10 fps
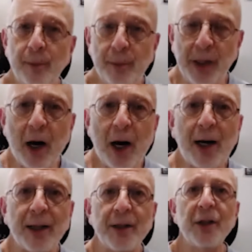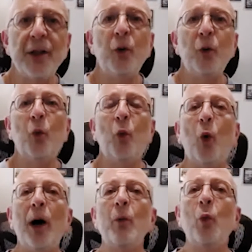beyond
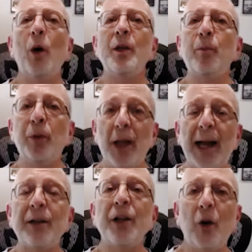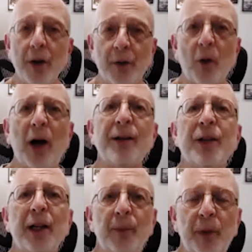what was planned and
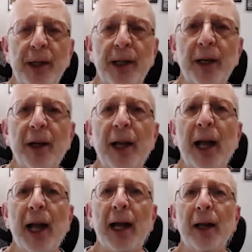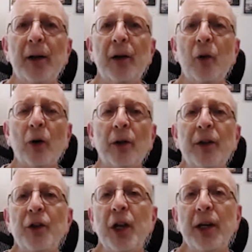authorized and completed, and all
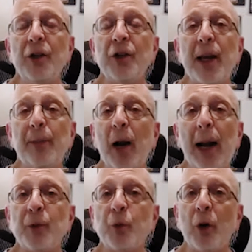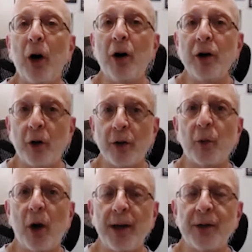of the changes that perhaps were
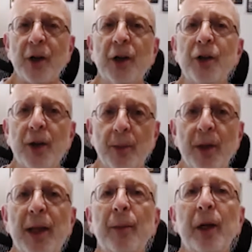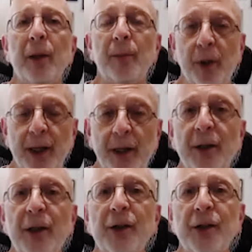unauthorized, some of them complete,
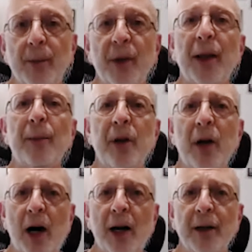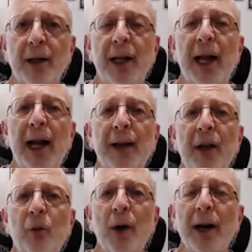some of them not.
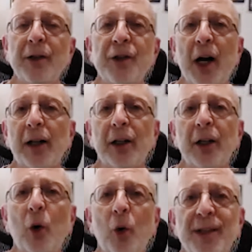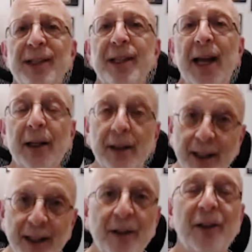And then reconciling or
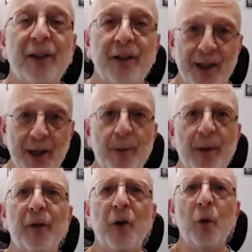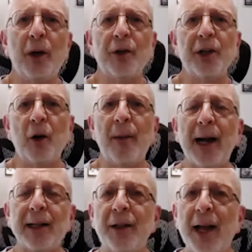settlement, if you will, to go
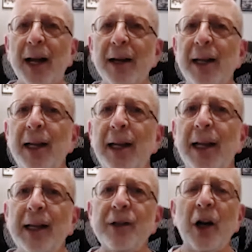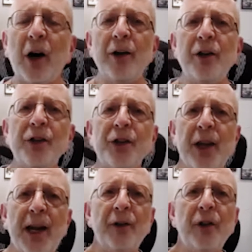back to that, is to
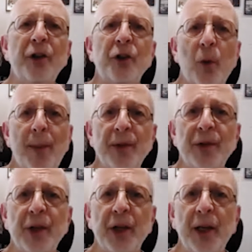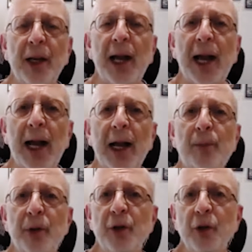understand the discrepancy
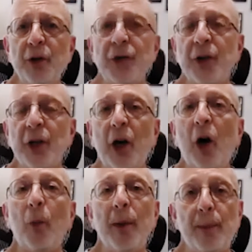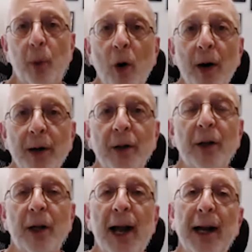and produce a report,
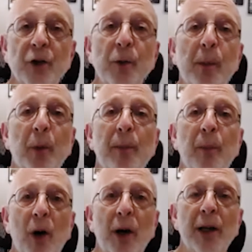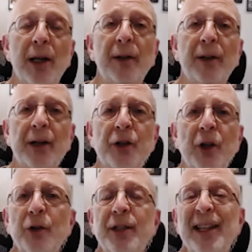an actionable report that
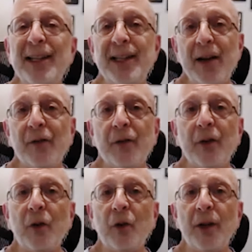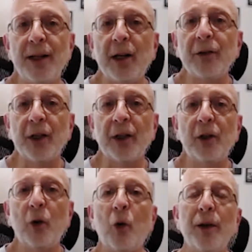shows the the delta,
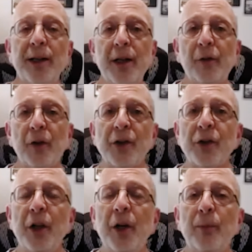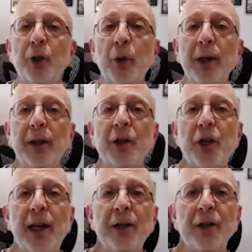or the difference between the
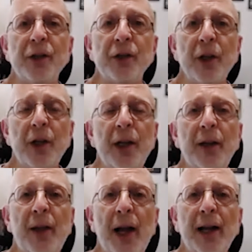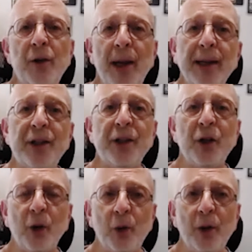changes that you meant to
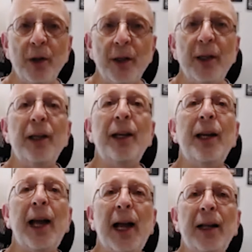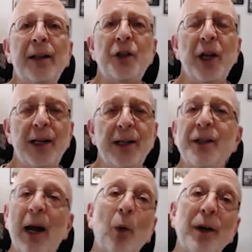do and the
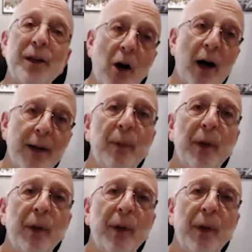changes that were done,